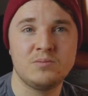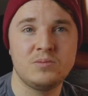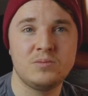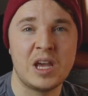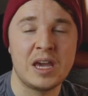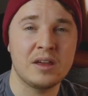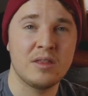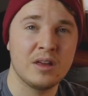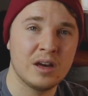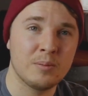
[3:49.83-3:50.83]
take
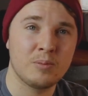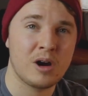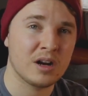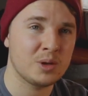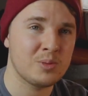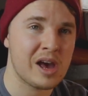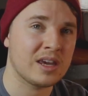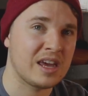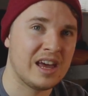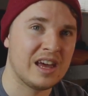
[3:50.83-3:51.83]
the product
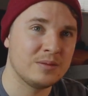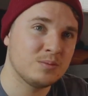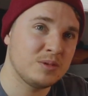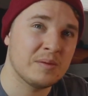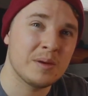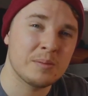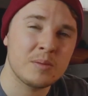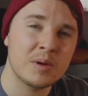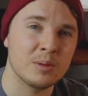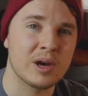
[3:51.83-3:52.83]
back and give me my
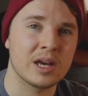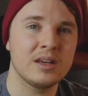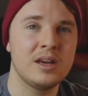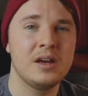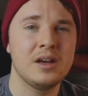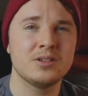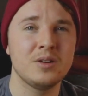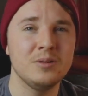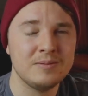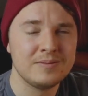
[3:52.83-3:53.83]
money back.
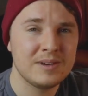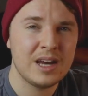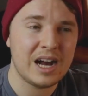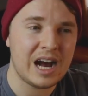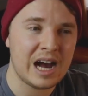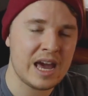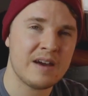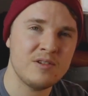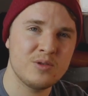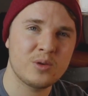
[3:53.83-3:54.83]
So I
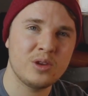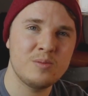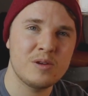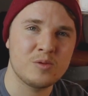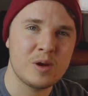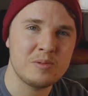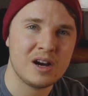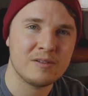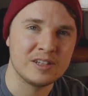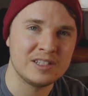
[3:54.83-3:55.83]
haven't really been ripped
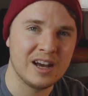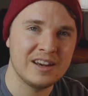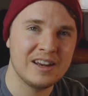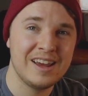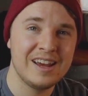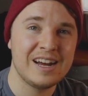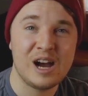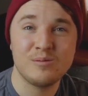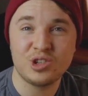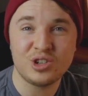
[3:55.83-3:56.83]
off a ton.
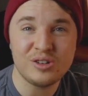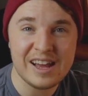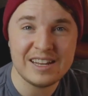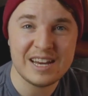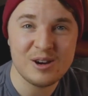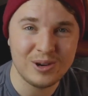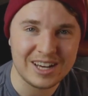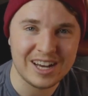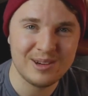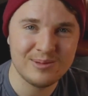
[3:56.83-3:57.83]
I'm sure that day will
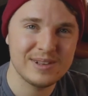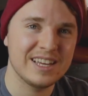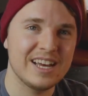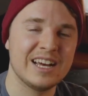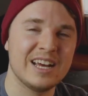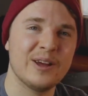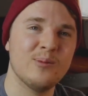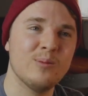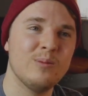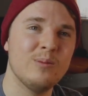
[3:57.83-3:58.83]
come,
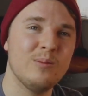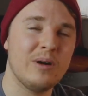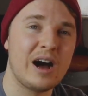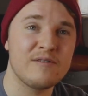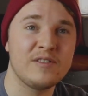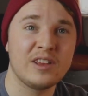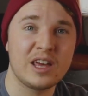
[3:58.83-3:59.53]
but I feel like